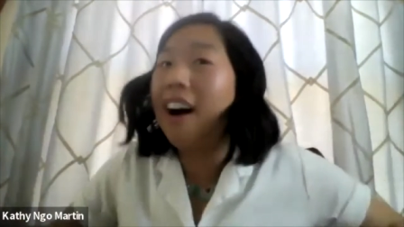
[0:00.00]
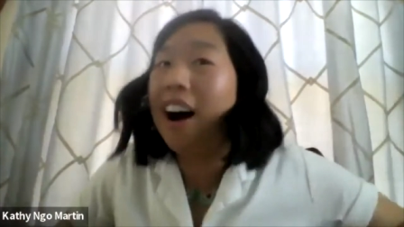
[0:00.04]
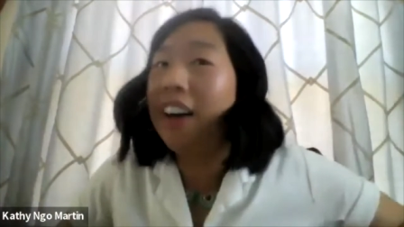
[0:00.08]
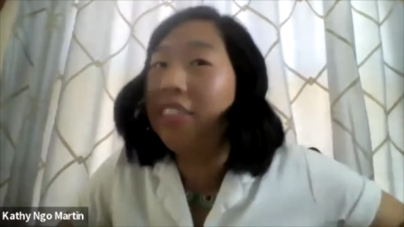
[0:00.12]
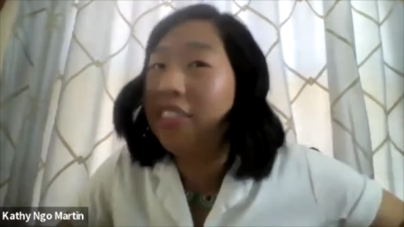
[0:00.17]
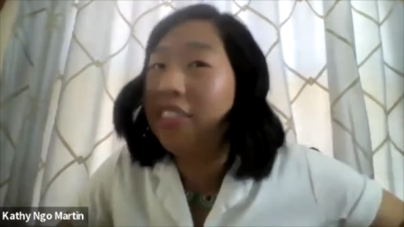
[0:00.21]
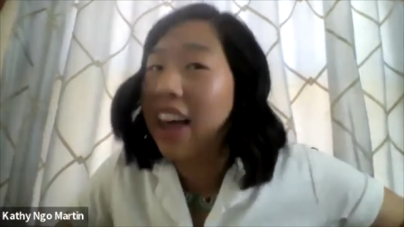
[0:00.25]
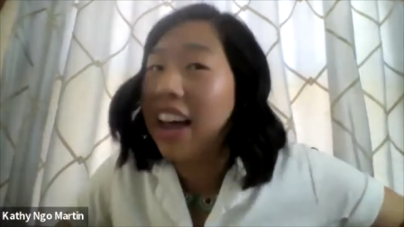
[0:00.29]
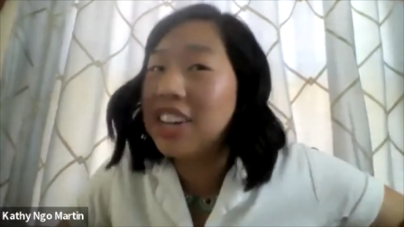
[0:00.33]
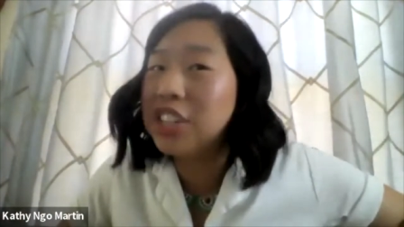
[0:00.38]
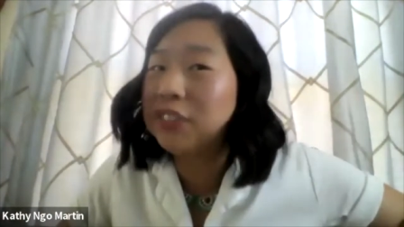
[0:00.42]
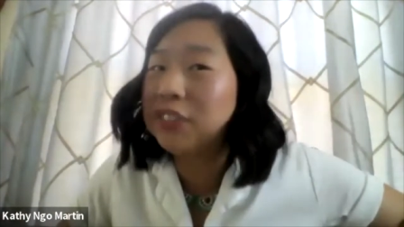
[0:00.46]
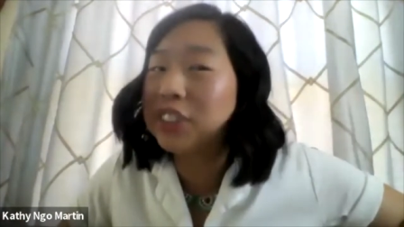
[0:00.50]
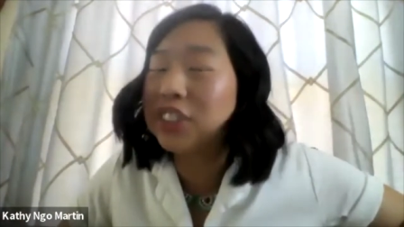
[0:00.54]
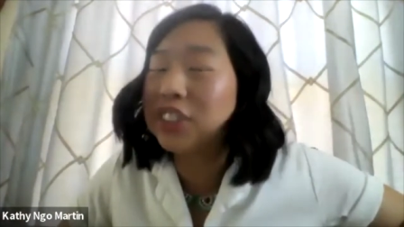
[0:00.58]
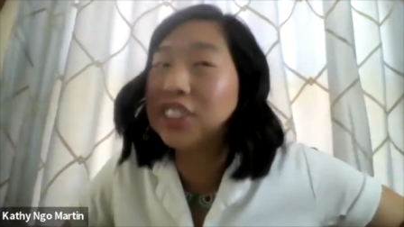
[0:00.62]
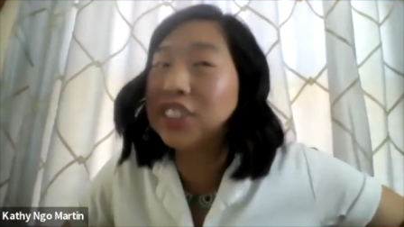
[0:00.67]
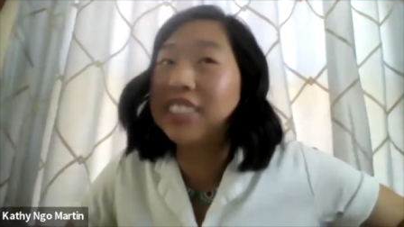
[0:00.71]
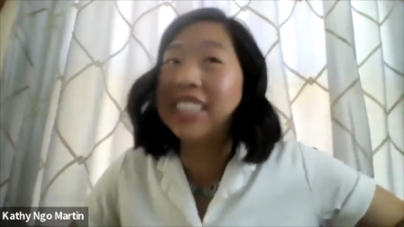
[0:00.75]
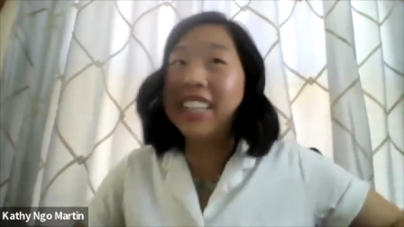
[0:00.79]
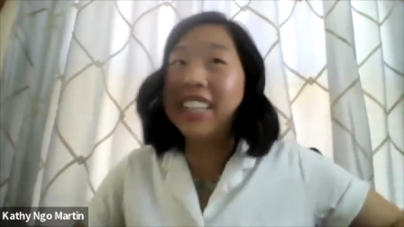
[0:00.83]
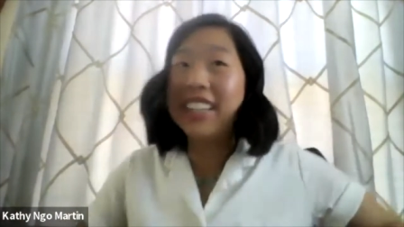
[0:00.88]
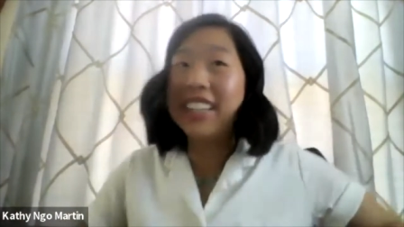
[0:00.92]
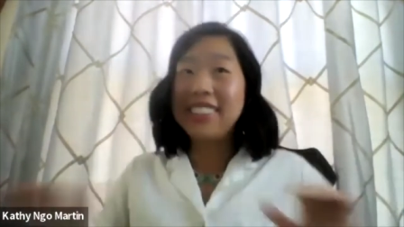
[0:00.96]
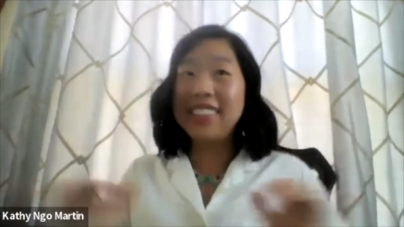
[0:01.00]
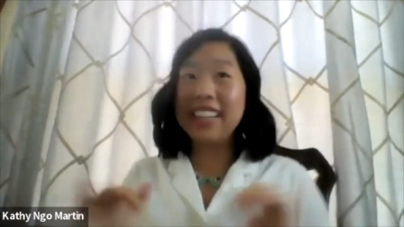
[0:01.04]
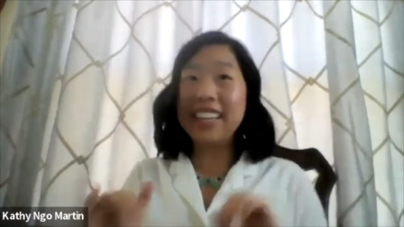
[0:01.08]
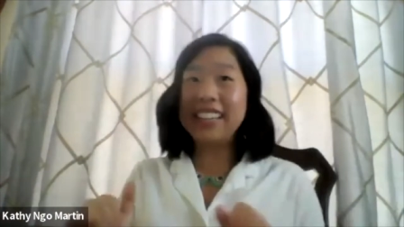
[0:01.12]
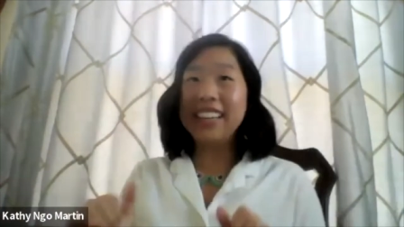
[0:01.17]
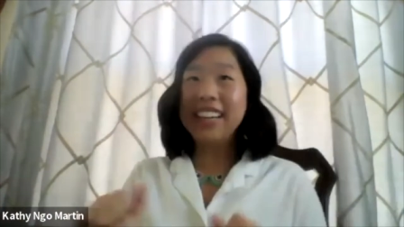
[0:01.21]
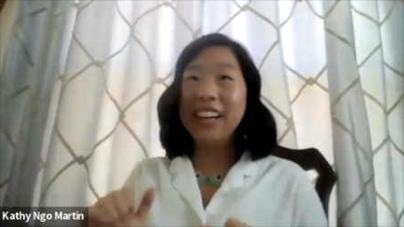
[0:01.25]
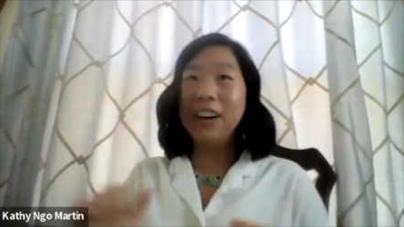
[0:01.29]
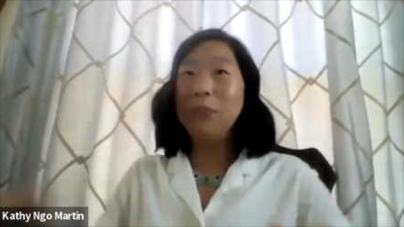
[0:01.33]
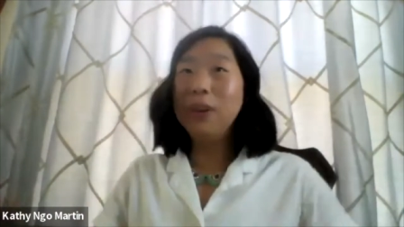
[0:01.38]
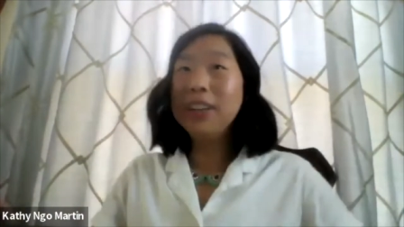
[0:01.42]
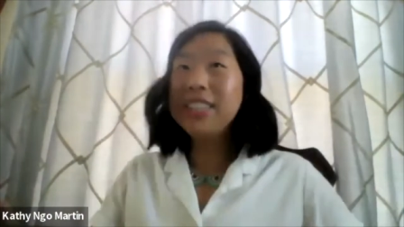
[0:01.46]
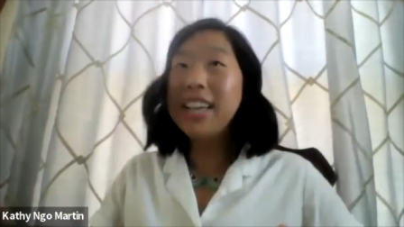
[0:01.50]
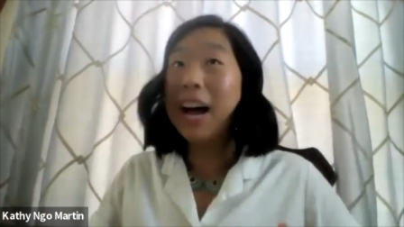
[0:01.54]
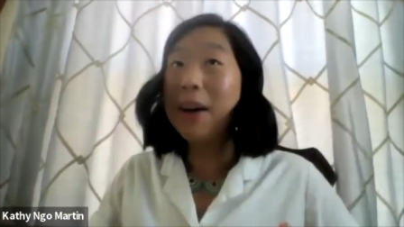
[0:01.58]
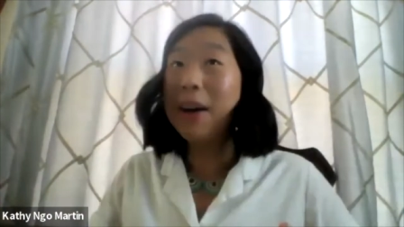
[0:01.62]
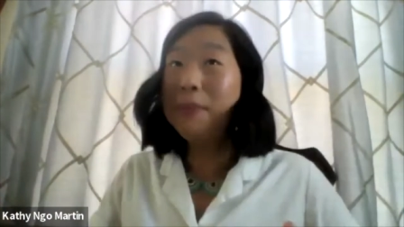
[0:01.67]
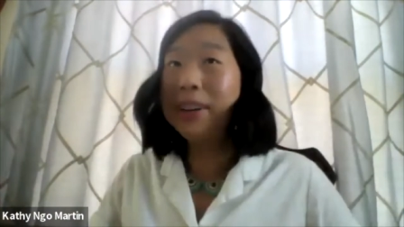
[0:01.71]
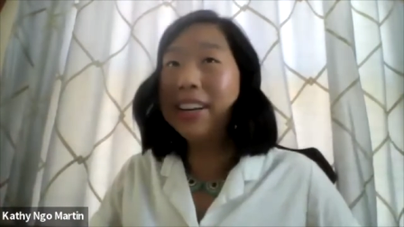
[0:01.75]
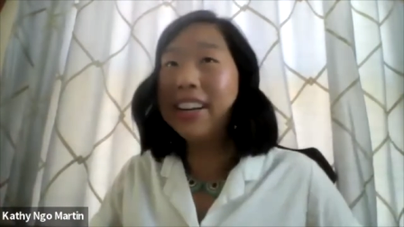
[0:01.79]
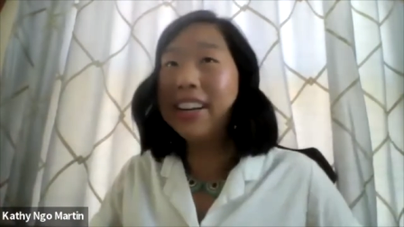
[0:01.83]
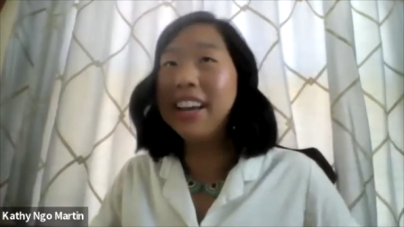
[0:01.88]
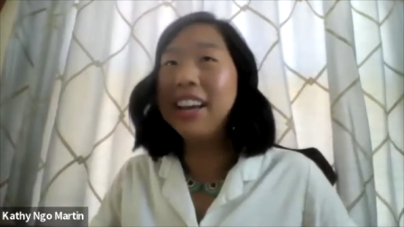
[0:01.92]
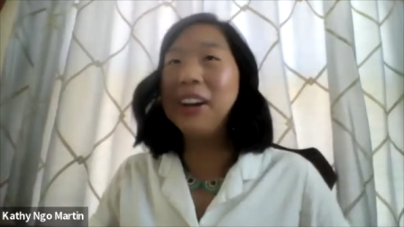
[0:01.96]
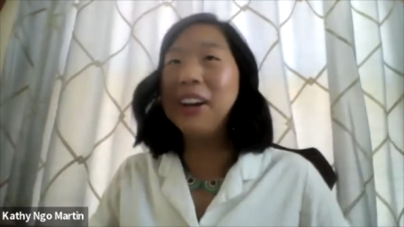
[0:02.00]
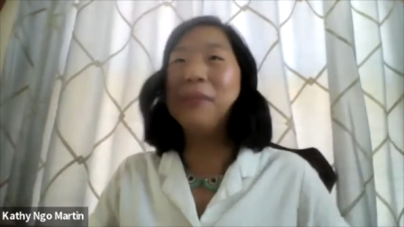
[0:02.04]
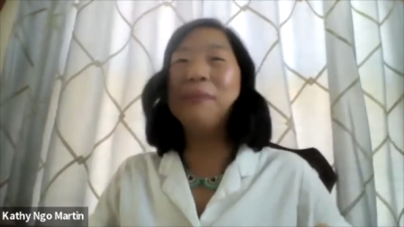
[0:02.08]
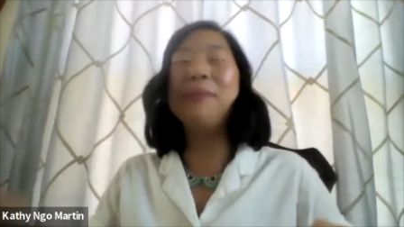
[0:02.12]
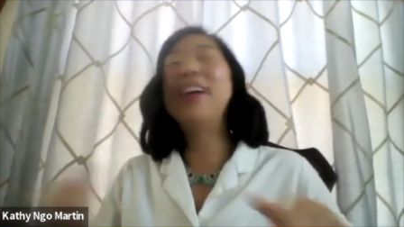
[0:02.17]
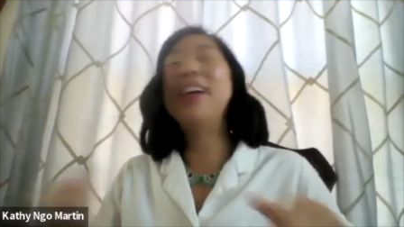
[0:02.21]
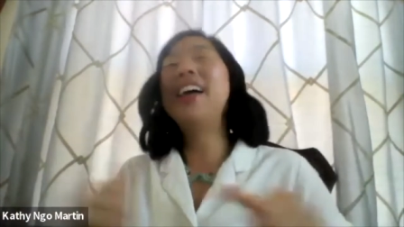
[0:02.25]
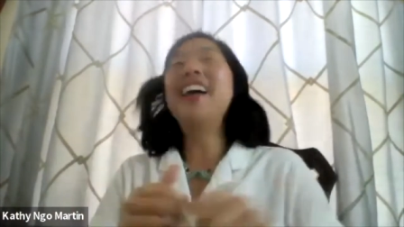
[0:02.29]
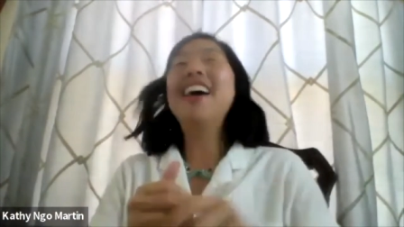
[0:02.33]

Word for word: on the edge of your seat thinking, what's happening to him?